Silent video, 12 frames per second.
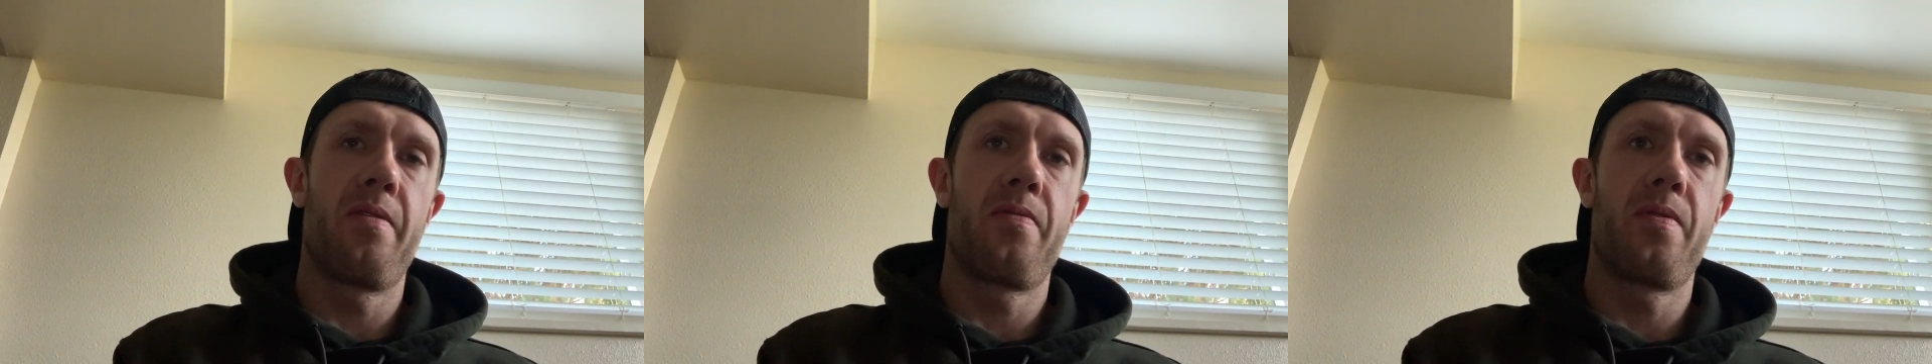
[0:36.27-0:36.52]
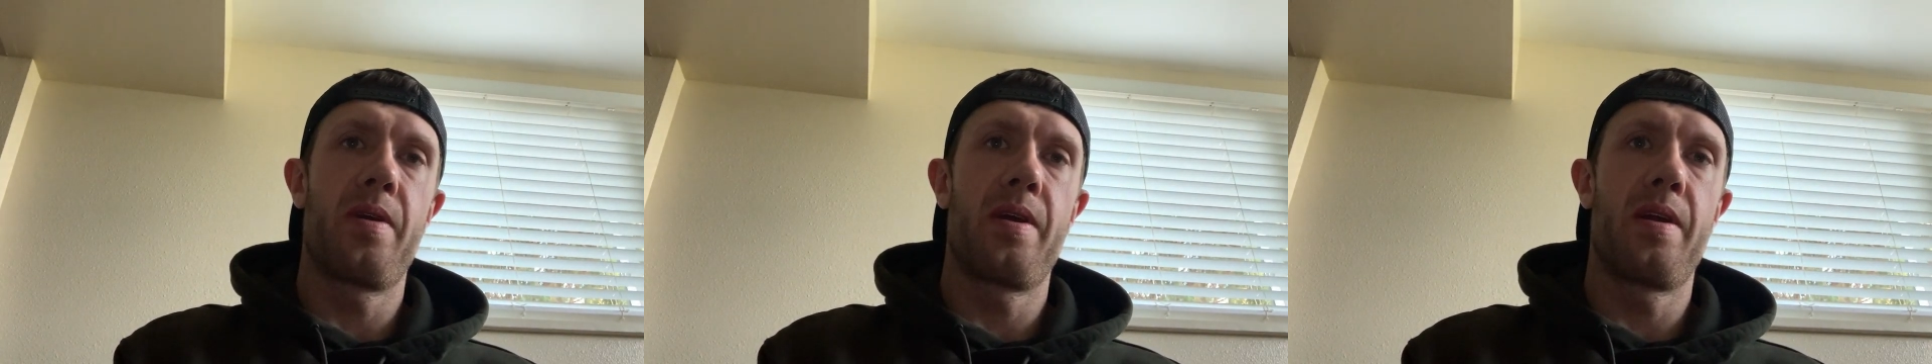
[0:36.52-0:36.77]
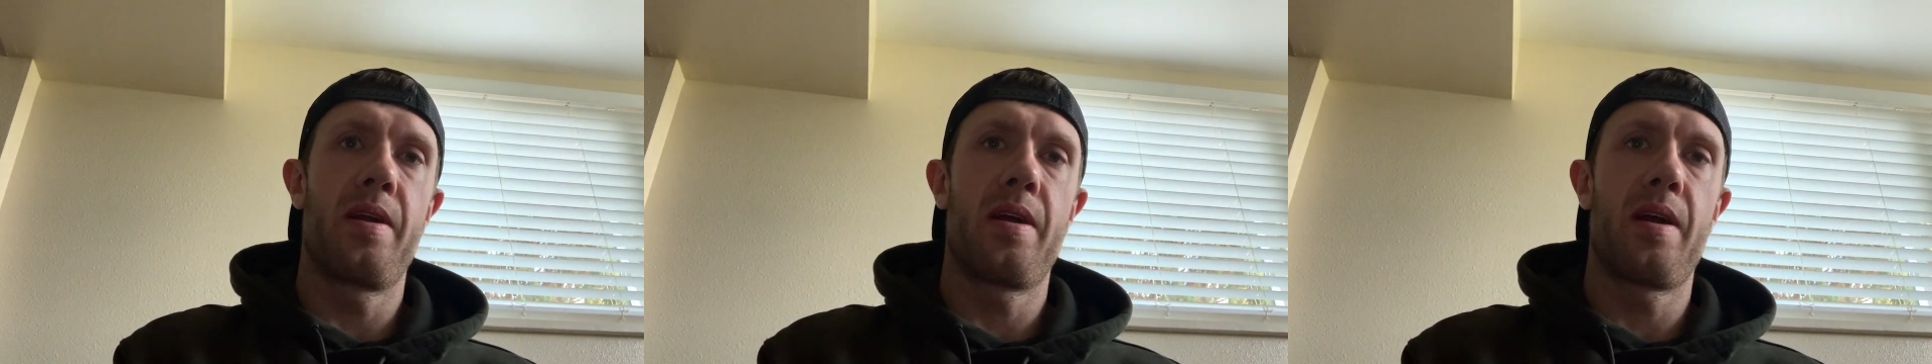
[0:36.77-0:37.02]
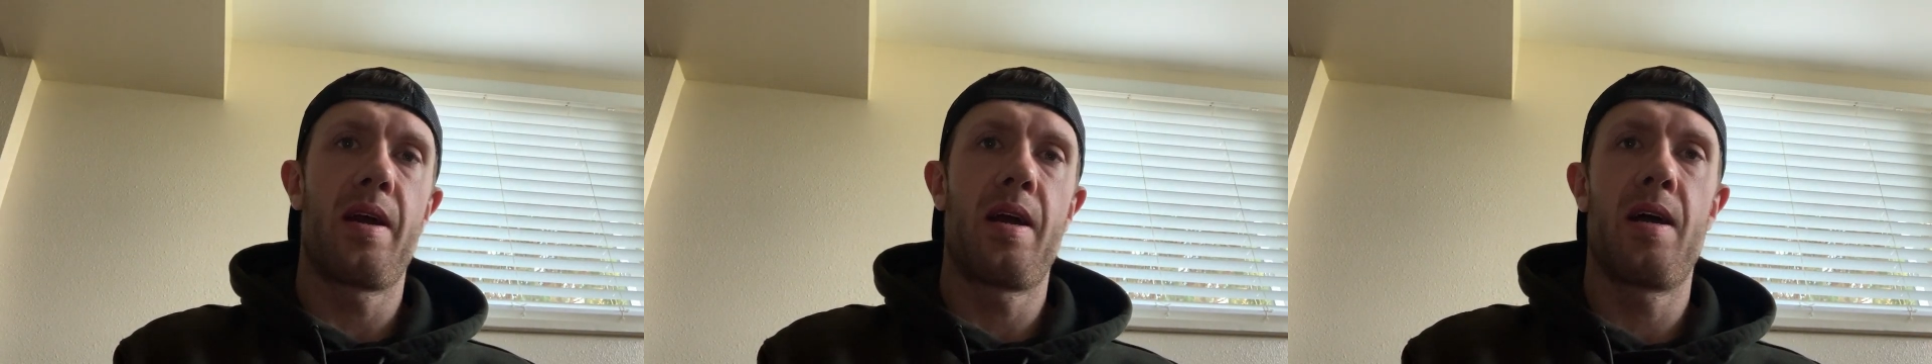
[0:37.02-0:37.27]
if we
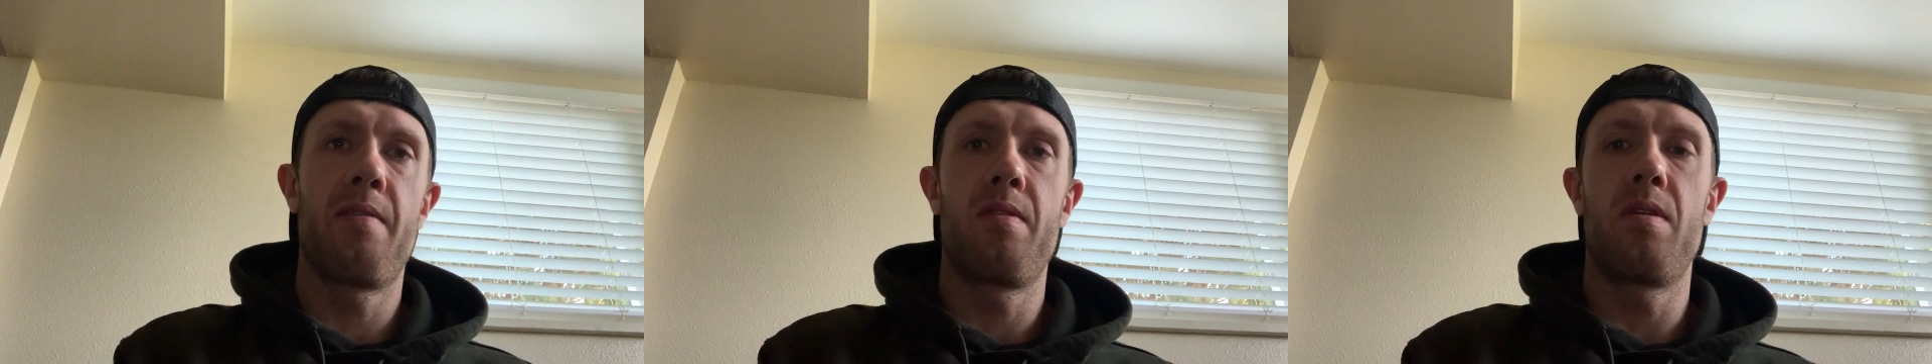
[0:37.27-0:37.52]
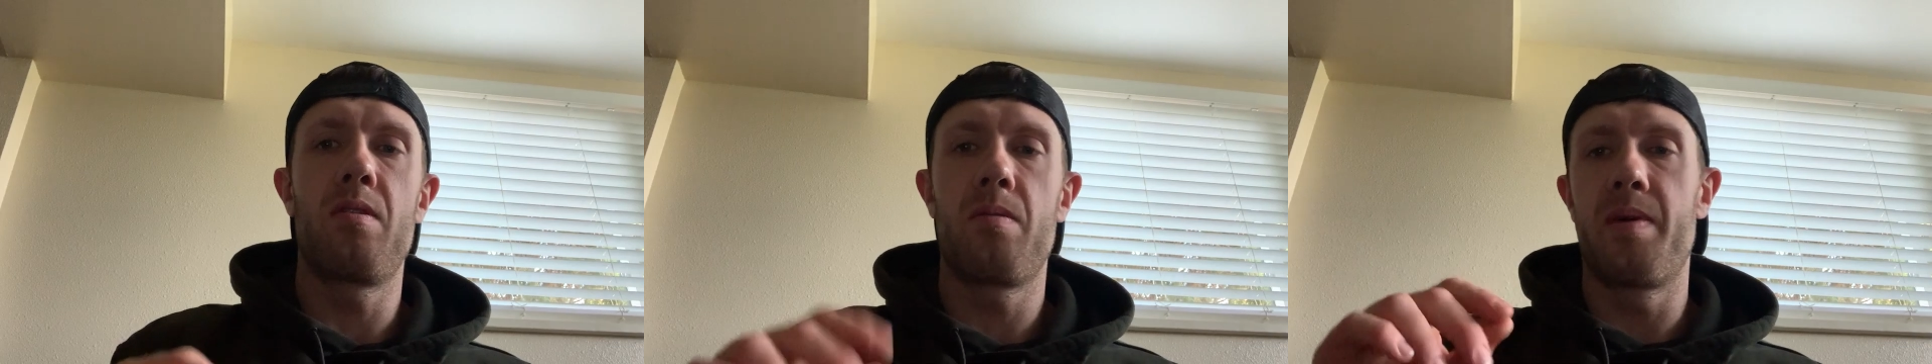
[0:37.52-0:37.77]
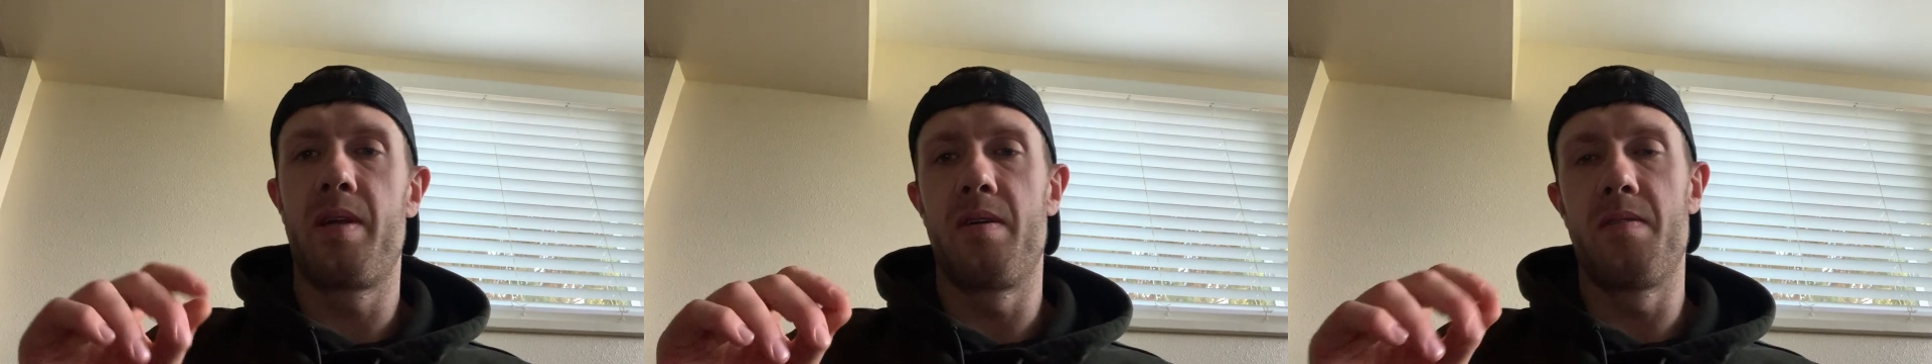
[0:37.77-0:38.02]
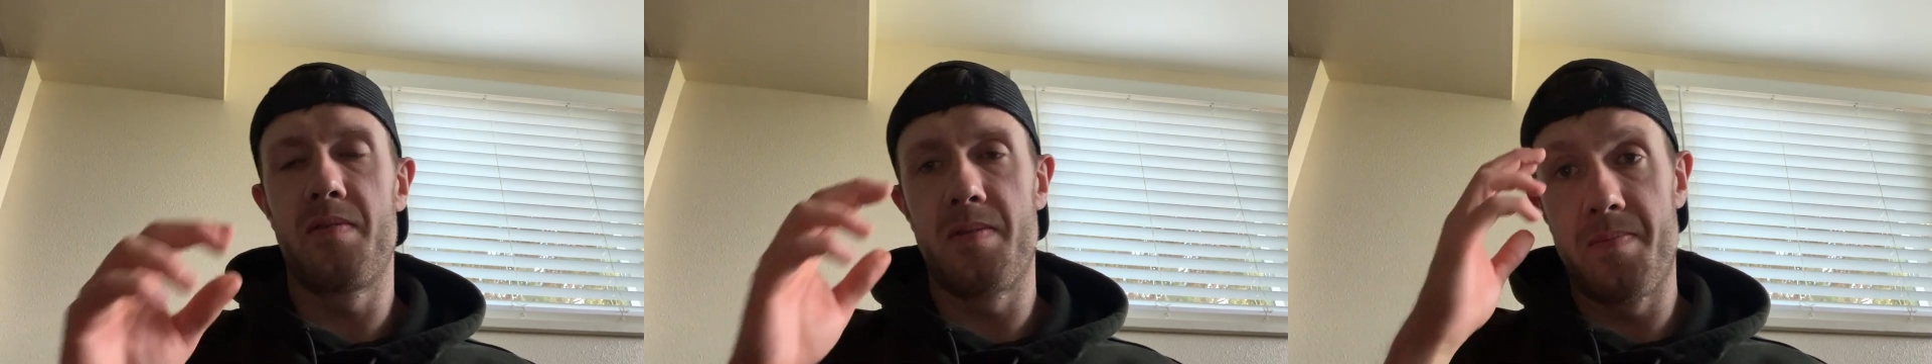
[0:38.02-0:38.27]
have a little bit
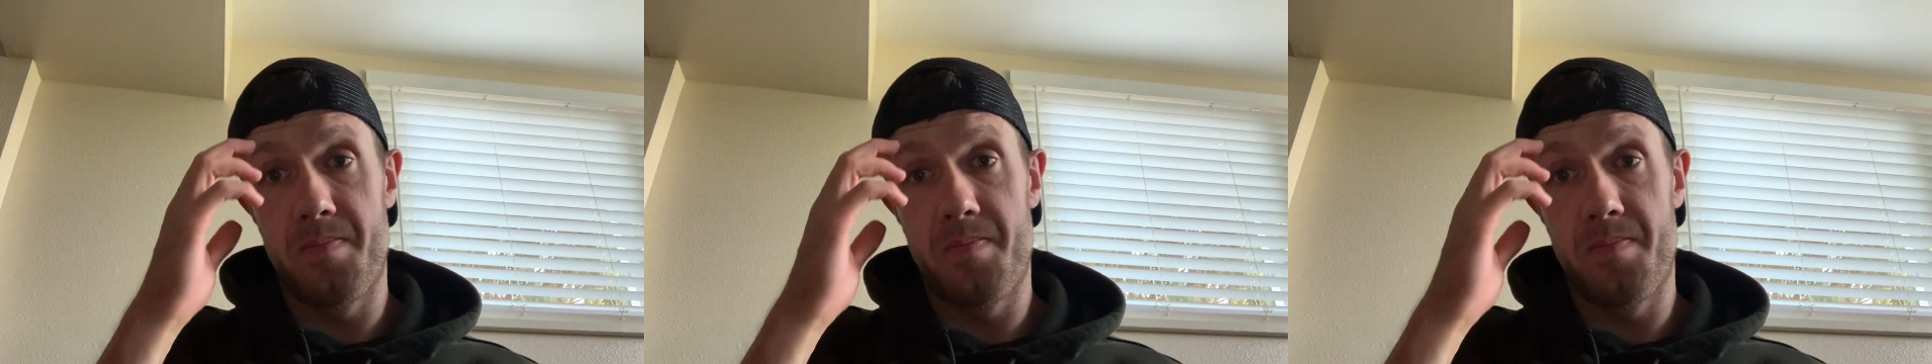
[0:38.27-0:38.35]
of